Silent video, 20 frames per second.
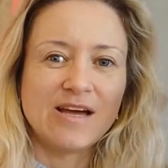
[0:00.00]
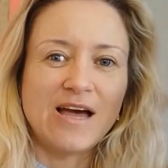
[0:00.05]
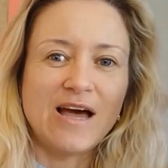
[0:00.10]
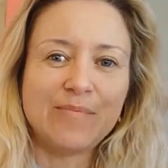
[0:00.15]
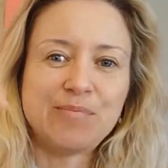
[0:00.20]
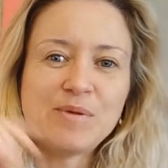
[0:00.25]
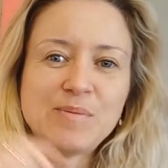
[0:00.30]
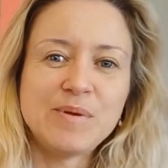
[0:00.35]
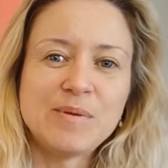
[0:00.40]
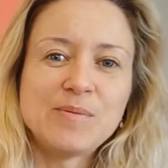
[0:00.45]

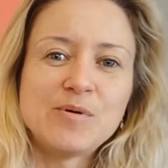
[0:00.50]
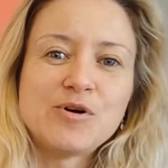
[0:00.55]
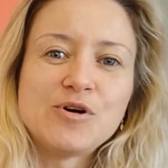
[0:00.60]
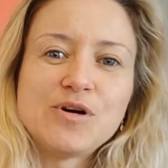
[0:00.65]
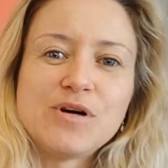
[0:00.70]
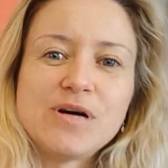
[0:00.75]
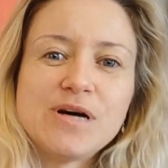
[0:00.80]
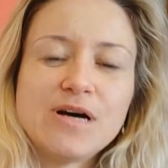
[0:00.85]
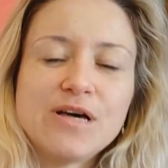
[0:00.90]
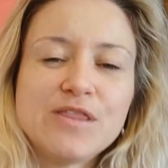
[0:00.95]
Happy people,
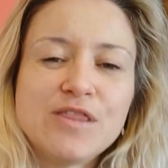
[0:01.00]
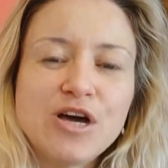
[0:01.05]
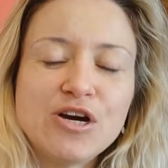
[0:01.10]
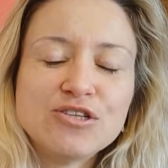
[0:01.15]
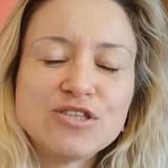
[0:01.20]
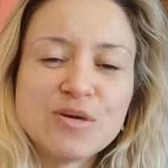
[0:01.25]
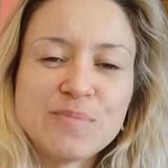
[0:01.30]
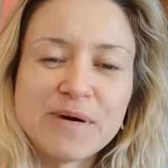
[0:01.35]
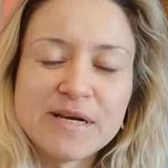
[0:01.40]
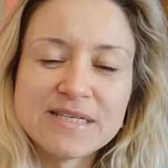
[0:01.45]

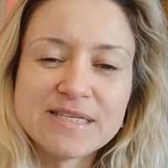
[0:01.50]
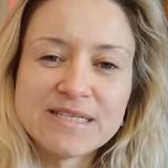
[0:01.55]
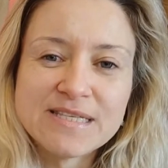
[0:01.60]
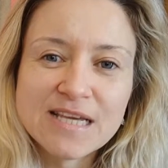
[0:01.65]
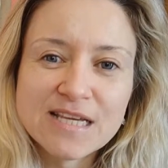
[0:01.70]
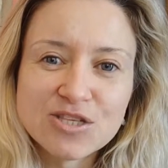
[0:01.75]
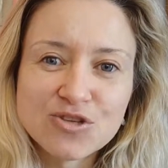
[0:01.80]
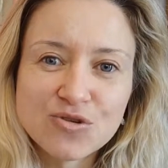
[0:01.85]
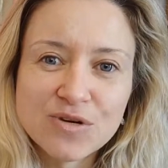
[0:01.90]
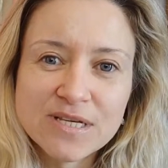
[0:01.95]
those are my
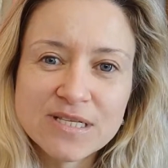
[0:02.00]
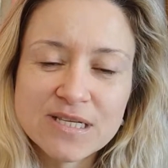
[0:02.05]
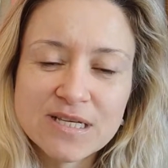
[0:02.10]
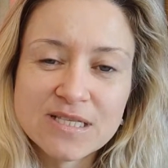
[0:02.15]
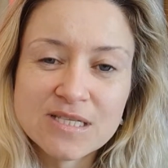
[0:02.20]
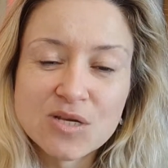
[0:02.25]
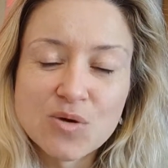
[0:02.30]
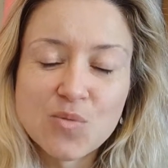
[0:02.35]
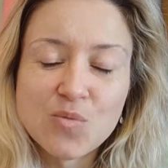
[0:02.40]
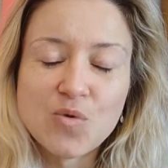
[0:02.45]
6
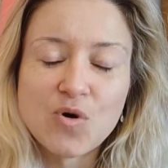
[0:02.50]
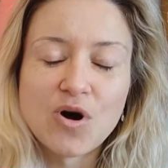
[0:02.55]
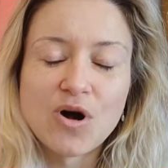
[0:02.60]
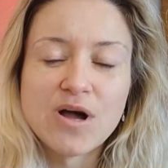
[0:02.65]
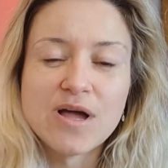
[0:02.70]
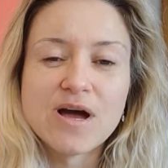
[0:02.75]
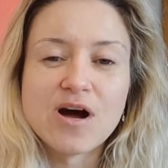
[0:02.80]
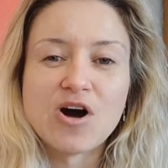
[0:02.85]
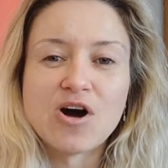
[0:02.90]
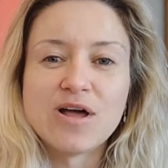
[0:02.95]
reasons
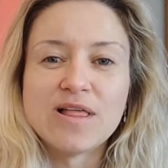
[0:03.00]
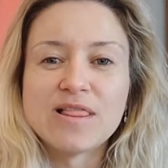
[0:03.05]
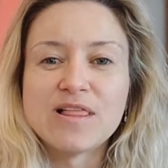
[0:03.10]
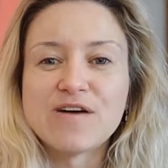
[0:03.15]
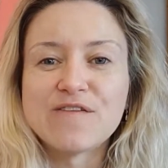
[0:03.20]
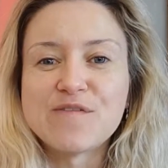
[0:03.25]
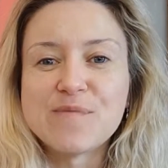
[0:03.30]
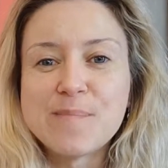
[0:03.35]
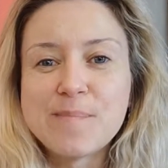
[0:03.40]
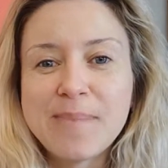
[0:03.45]
why I
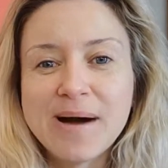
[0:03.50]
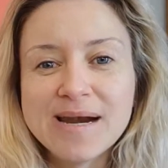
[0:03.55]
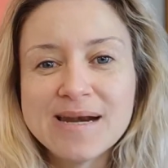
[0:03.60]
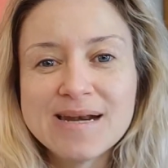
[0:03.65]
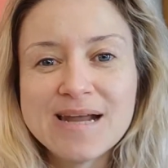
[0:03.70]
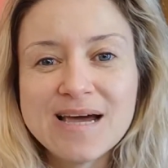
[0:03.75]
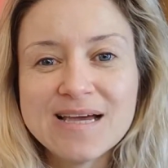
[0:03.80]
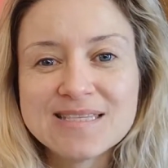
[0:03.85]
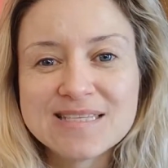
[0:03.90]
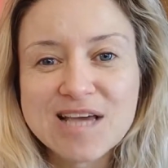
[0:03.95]
love
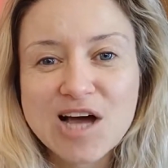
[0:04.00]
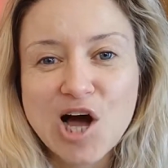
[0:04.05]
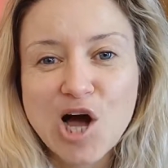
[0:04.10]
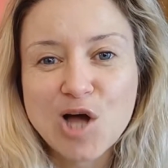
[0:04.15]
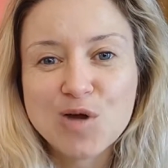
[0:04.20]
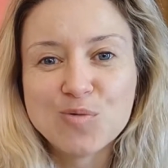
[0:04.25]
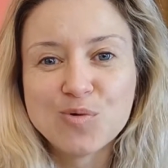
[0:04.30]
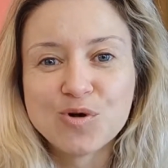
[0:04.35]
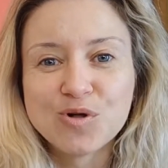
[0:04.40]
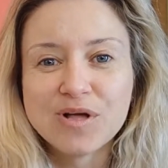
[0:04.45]
Mondays.
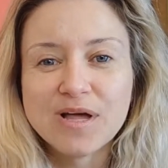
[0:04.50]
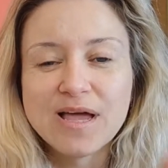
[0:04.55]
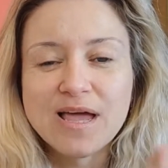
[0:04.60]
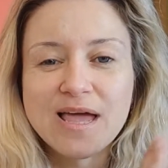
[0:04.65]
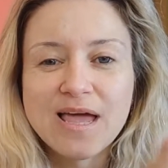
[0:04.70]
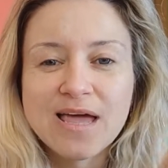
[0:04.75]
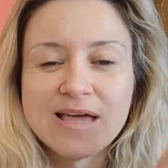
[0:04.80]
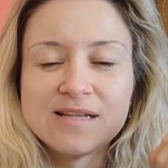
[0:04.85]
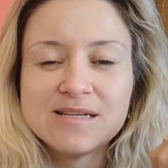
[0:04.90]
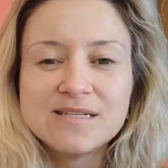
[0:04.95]
I will
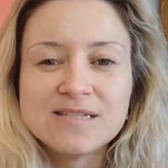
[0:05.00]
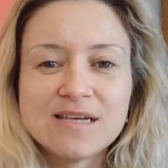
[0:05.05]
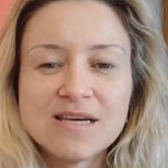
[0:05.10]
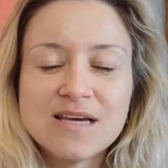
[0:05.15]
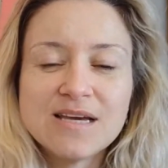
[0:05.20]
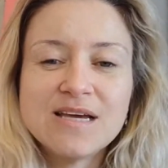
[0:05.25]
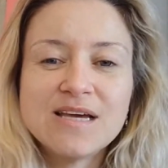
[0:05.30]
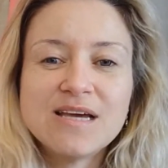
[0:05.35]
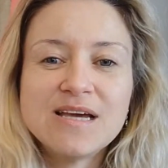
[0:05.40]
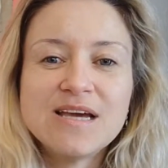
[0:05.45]
end
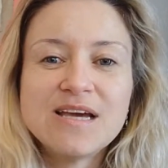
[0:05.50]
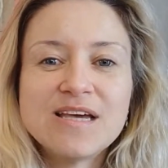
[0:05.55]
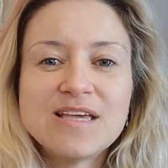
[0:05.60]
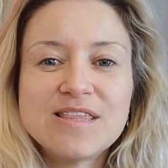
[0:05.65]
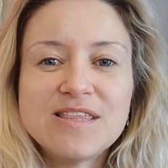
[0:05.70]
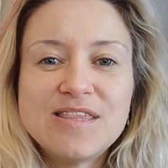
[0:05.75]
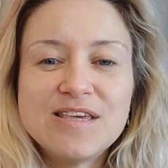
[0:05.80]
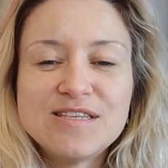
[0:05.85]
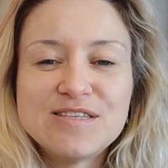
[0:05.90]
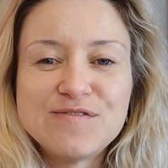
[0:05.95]

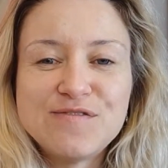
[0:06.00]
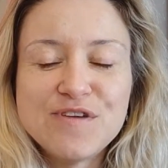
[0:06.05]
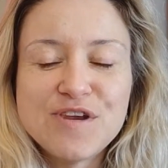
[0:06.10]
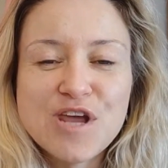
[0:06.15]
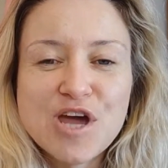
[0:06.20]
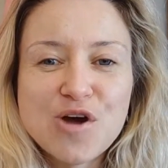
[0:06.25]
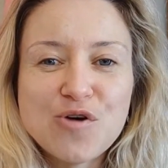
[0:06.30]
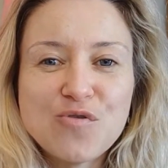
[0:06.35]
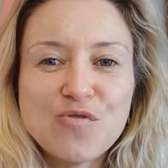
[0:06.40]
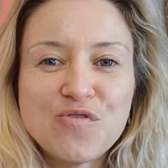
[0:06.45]
this
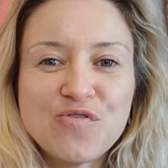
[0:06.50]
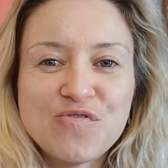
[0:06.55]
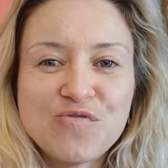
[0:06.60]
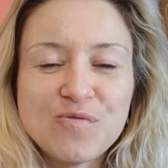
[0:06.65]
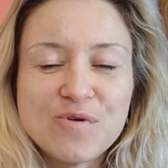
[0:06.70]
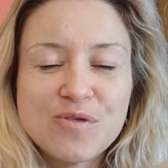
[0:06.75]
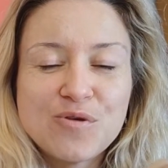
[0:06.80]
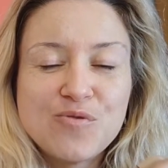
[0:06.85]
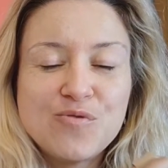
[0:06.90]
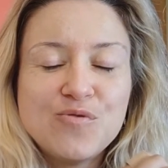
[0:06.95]
video off
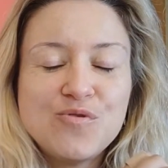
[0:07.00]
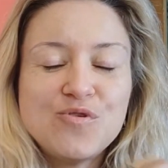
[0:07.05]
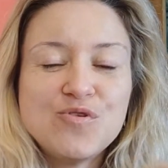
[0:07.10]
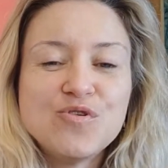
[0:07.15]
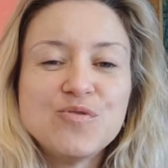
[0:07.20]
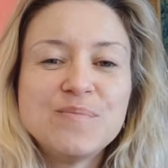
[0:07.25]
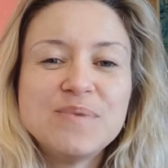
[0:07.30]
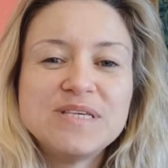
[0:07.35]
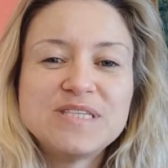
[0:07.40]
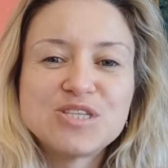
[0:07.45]
with
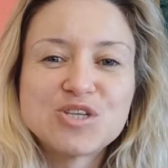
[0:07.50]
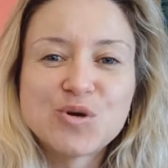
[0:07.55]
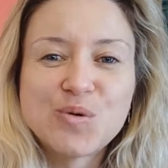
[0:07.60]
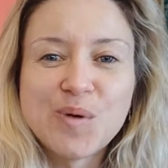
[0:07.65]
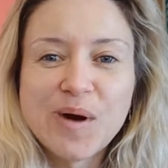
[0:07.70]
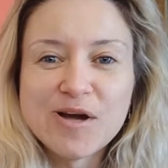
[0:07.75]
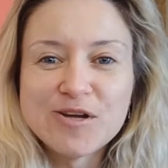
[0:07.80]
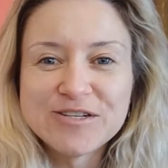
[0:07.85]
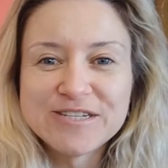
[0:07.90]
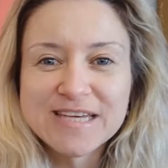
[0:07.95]
Rumi's
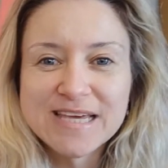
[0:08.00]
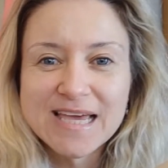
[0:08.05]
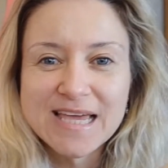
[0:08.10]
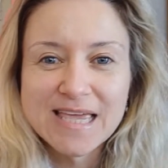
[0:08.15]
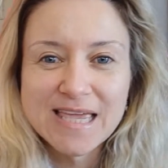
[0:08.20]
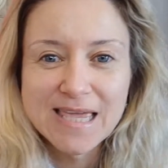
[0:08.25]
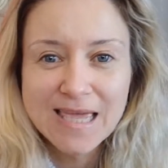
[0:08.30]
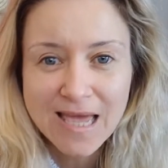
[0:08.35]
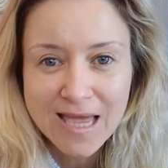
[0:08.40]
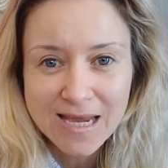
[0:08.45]
quote
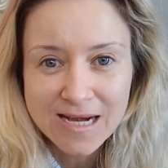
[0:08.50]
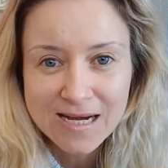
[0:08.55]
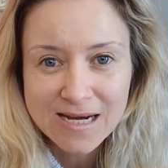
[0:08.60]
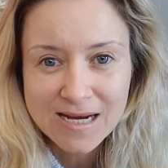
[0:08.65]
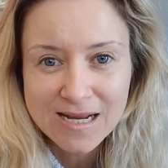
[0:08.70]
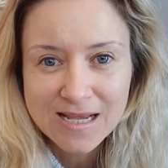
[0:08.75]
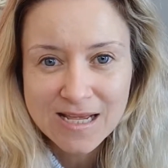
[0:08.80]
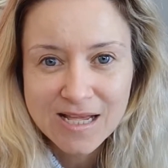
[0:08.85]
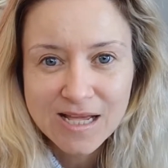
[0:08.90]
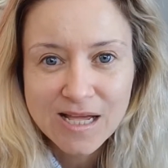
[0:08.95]
again.